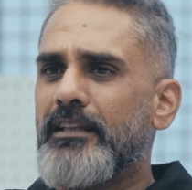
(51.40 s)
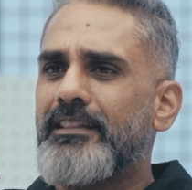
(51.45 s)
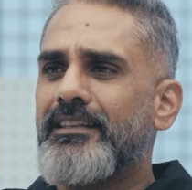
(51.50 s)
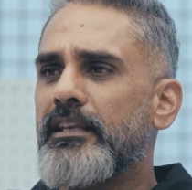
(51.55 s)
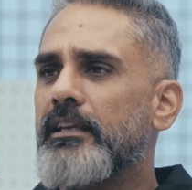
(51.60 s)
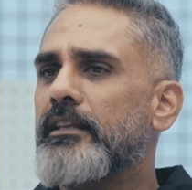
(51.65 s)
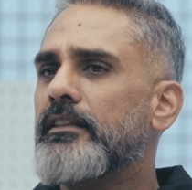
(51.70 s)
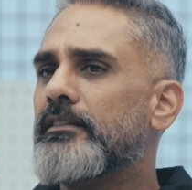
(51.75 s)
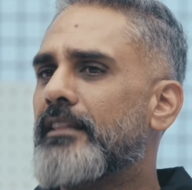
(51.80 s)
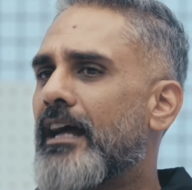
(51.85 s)

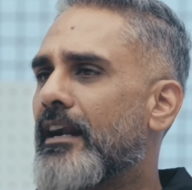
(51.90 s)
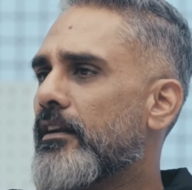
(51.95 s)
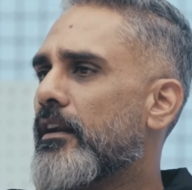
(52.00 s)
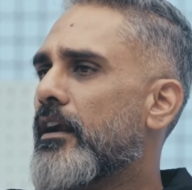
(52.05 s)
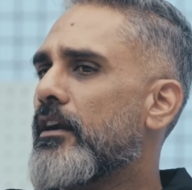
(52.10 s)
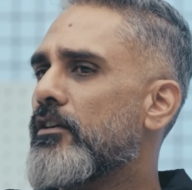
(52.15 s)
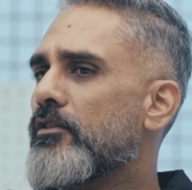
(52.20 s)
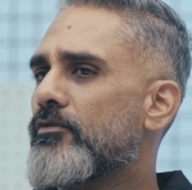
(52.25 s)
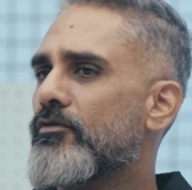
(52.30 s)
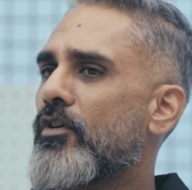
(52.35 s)
think that
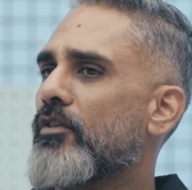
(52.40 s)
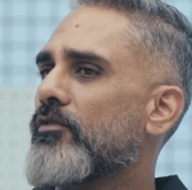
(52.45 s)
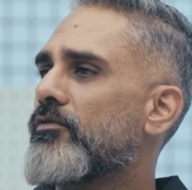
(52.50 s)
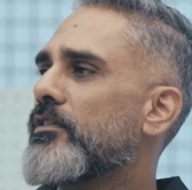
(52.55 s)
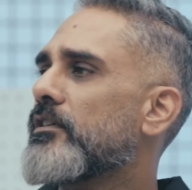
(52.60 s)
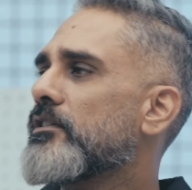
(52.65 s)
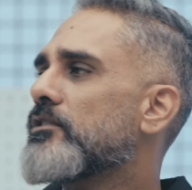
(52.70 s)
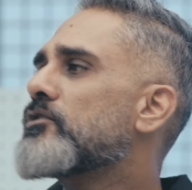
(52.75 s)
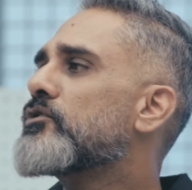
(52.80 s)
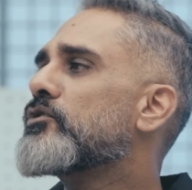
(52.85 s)
kind of
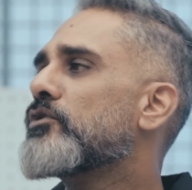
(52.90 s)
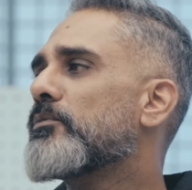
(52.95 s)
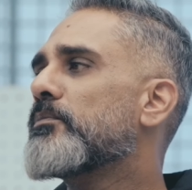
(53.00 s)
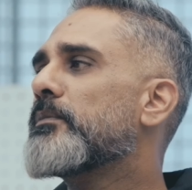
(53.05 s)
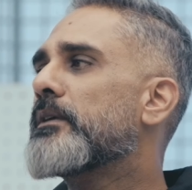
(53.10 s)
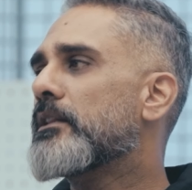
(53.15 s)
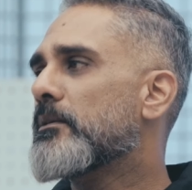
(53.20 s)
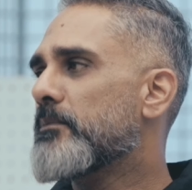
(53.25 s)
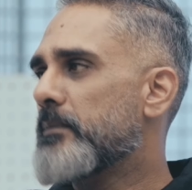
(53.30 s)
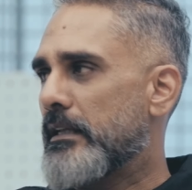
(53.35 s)
confidence should
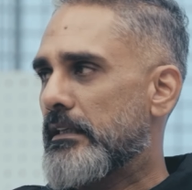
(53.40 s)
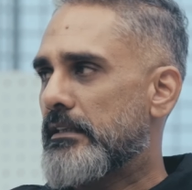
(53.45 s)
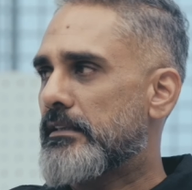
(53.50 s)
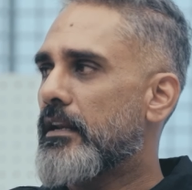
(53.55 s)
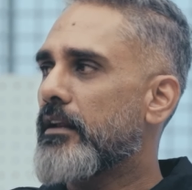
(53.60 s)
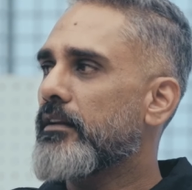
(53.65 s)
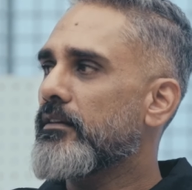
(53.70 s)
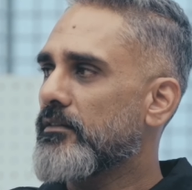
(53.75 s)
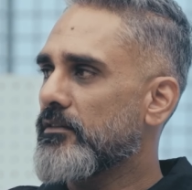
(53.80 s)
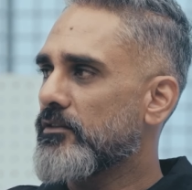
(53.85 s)
be the
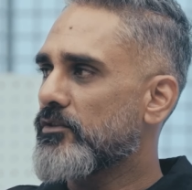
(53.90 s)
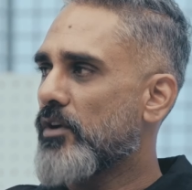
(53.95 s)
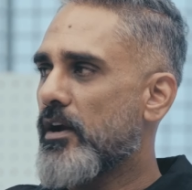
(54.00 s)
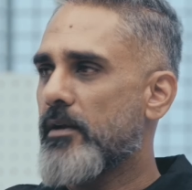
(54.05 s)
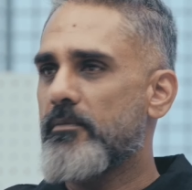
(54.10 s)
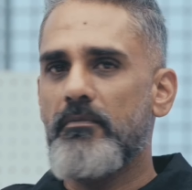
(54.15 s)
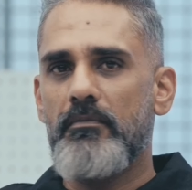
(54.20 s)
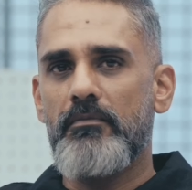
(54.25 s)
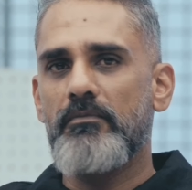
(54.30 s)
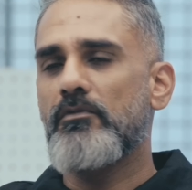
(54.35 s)
baseline. So
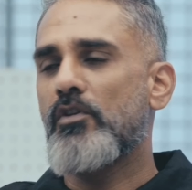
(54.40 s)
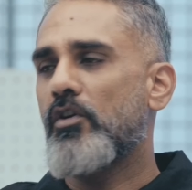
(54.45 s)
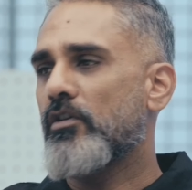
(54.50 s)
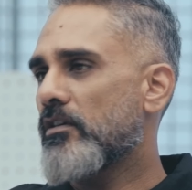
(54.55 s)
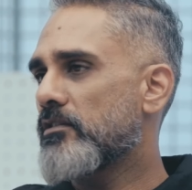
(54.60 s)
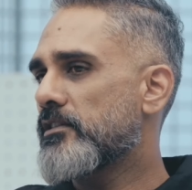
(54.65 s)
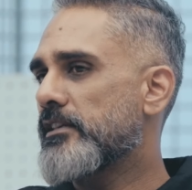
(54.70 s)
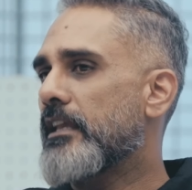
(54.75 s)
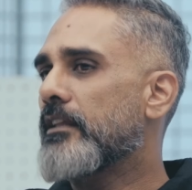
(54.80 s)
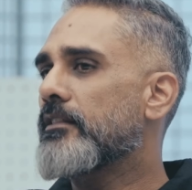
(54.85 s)
I'm
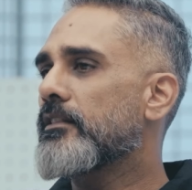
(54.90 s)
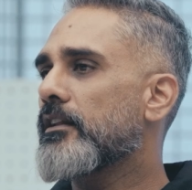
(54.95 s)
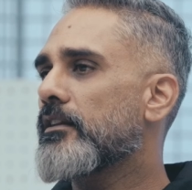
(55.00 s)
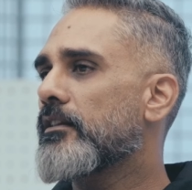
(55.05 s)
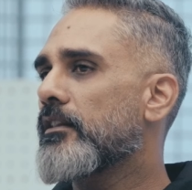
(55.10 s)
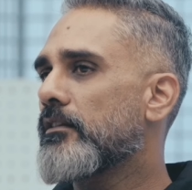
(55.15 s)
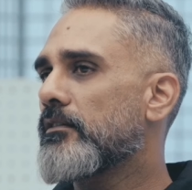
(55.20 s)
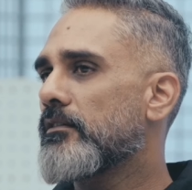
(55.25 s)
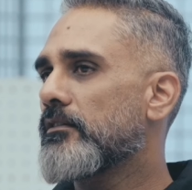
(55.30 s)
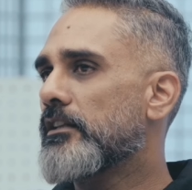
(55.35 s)
not saying that
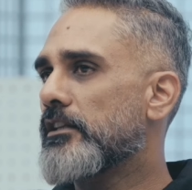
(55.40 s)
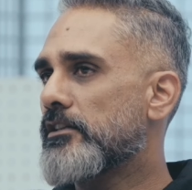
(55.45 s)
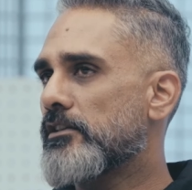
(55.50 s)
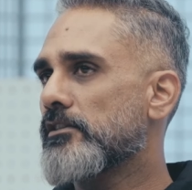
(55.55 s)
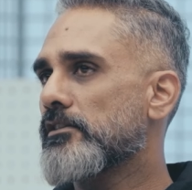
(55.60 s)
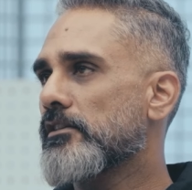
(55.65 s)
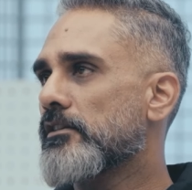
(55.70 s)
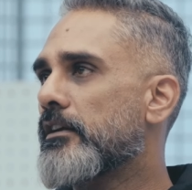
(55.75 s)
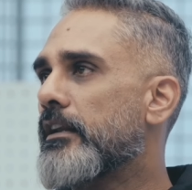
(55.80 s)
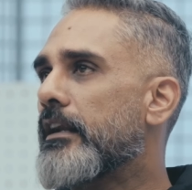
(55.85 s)
this
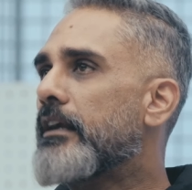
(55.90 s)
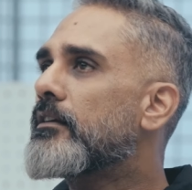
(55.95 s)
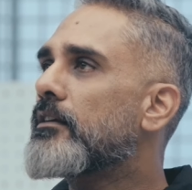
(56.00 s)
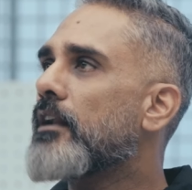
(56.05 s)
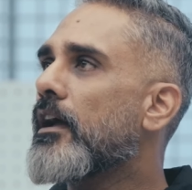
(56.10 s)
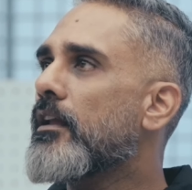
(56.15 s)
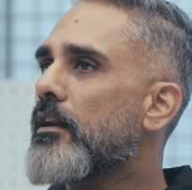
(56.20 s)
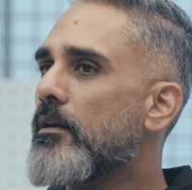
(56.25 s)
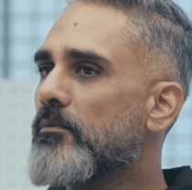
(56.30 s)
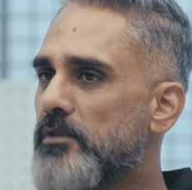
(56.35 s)
is a great
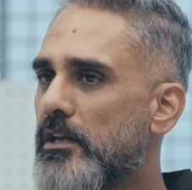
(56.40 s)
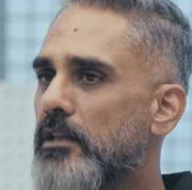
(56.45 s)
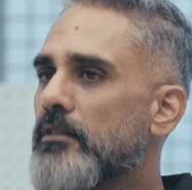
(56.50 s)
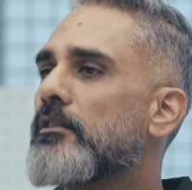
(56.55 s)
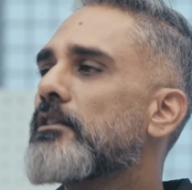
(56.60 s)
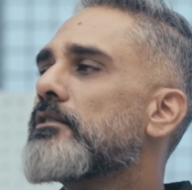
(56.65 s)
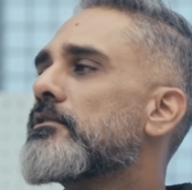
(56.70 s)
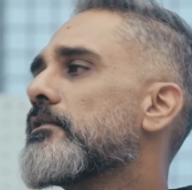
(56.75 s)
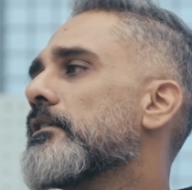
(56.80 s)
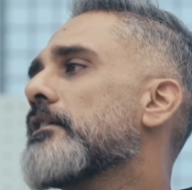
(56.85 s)
tire. I'm
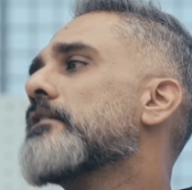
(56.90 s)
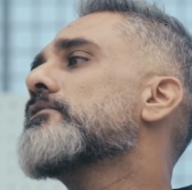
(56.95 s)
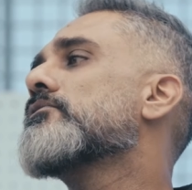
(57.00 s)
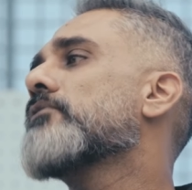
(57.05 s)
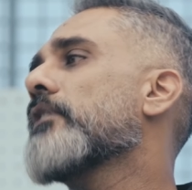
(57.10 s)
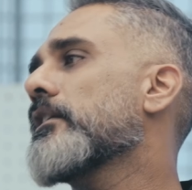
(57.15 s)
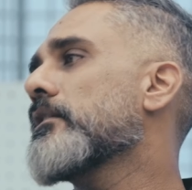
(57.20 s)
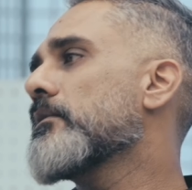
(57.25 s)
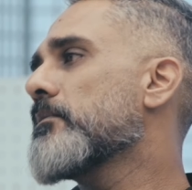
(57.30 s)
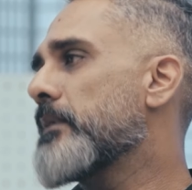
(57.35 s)
saying this is
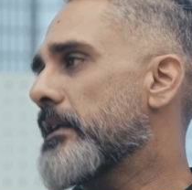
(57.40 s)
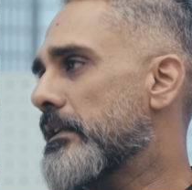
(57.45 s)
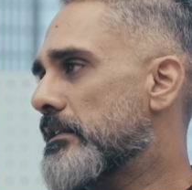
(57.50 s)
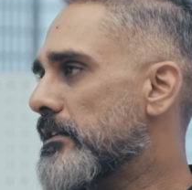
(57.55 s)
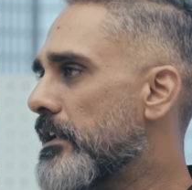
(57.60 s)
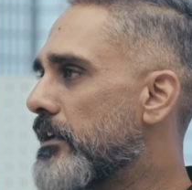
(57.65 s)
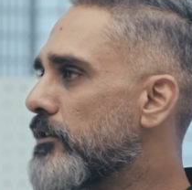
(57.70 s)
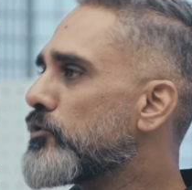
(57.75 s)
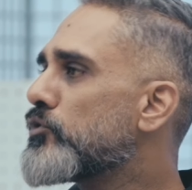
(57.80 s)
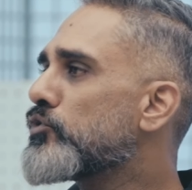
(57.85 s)
where the
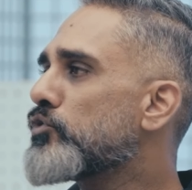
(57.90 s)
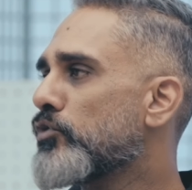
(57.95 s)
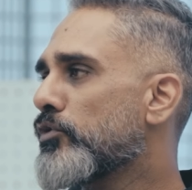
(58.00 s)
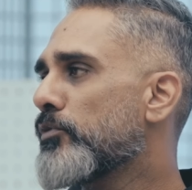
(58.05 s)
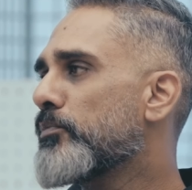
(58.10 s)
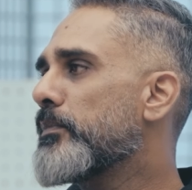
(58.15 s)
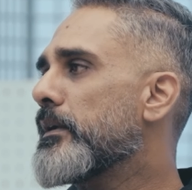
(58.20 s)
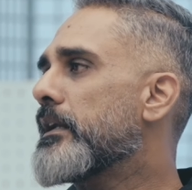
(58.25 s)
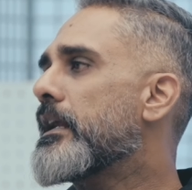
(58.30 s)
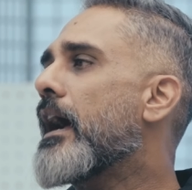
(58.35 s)
baseline
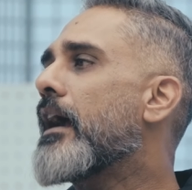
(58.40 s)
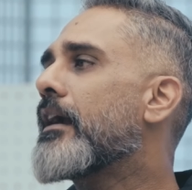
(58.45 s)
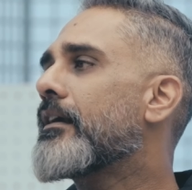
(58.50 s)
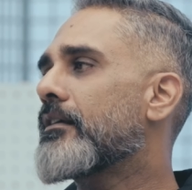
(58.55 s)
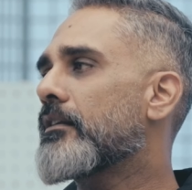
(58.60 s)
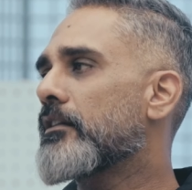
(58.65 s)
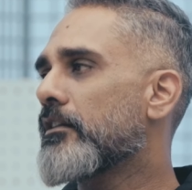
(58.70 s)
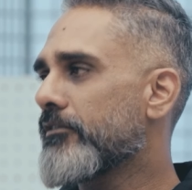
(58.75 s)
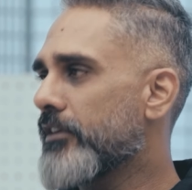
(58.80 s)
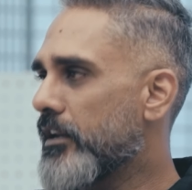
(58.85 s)
should be at
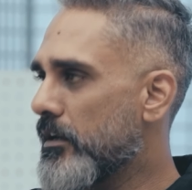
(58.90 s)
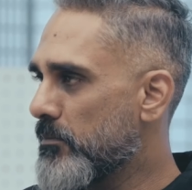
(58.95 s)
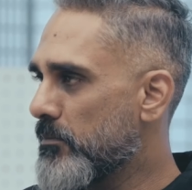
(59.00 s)
the very